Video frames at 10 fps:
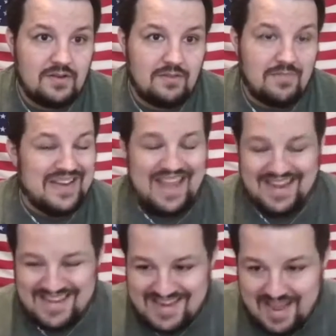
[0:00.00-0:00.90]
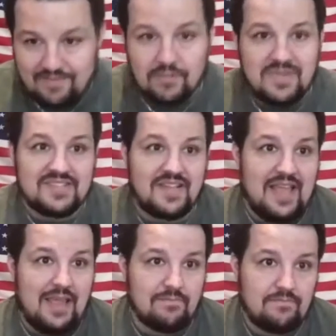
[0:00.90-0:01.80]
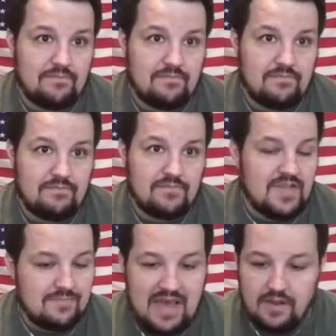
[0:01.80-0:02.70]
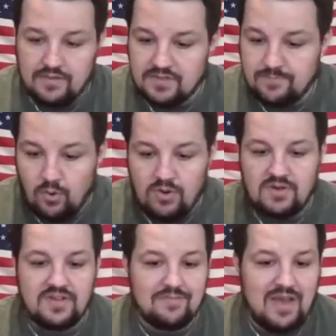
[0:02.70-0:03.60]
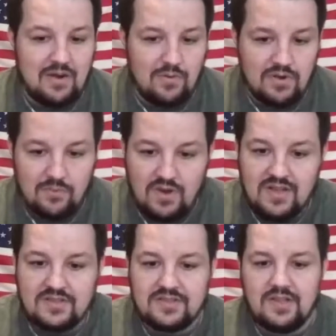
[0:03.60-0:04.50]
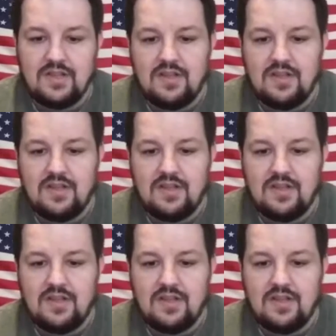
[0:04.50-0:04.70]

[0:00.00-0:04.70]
My dad never missed a game. Didn't matter the sport, didn't matter what it was.